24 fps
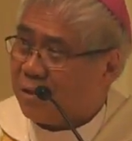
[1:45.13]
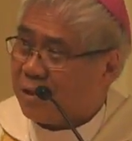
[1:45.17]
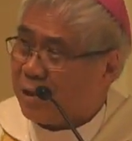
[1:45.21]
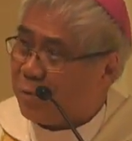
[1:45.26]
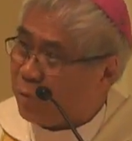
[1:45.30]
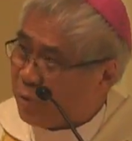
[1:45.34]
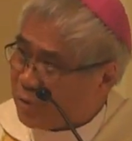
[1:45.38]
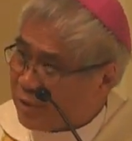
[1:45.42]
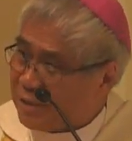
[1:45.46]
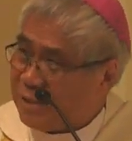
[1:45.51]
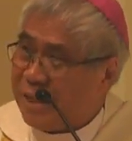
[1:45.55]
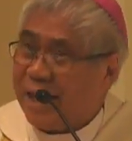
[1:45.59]

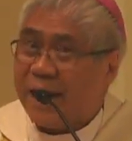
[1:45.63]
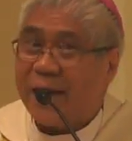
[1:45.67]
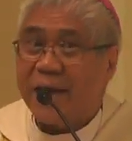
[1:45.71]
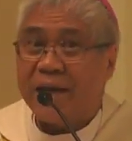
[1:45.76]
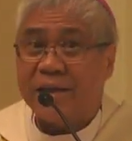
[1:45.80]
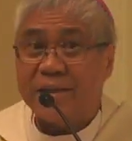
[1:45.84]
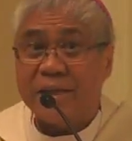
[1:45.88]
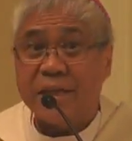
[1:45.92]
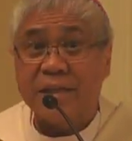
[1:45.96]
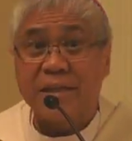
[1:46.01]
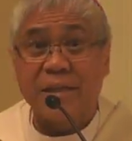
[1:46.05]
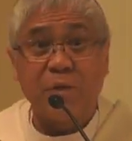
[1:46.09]
It was
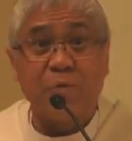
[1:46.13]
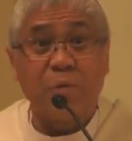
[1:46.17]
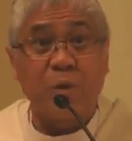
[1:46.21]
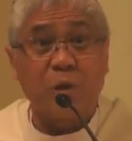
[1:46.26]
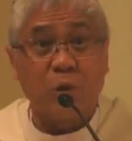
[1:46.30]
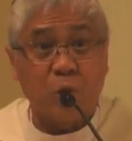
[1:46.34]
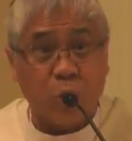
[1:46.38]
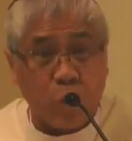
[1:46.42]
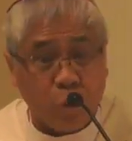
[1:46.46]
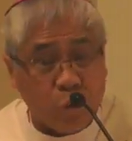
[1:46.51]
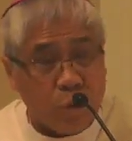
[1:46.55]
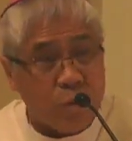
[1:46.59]
there that they were
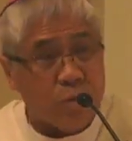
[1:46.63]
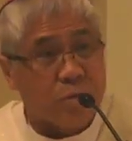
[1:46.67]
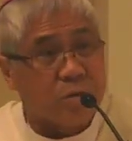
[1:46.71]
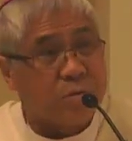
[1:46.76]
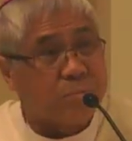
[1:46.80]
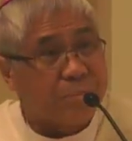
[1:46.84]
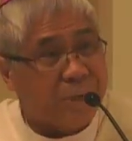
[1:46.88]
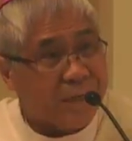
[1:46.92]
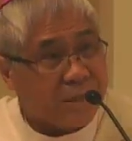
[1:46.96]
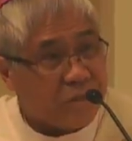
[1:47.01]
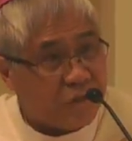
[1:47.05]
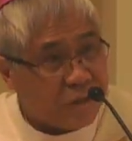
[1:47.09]

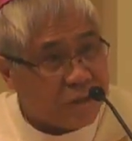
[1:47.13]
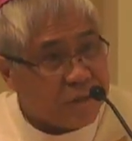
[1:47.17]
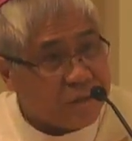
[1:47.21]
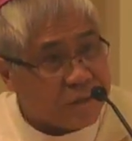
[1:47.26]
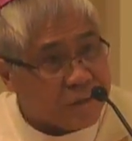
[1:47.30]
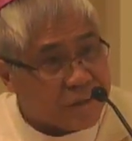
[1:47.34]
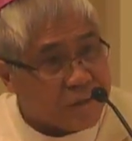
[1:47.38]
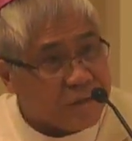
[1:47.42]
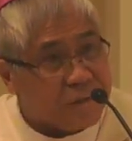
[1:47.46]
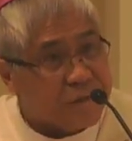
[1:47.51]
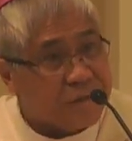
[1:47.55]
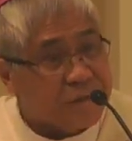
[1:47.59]
called by
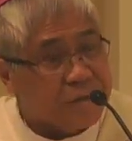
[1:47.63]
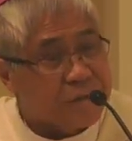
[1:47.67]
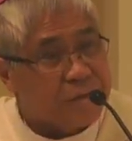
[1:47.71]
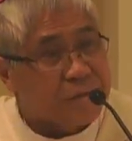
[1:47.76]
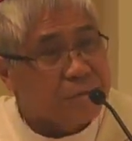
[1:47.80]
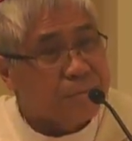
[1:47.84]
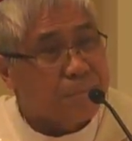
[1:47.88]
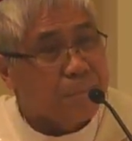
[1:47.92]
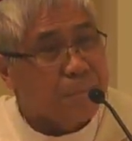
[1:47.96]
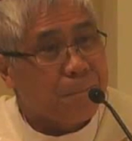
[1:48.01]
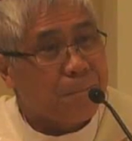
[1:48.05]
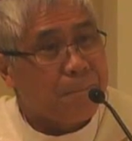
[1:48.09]

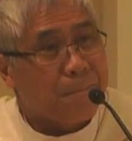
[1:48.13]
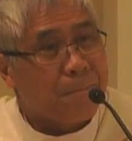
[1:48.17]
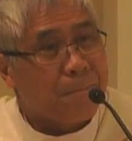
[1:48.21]
Jesus.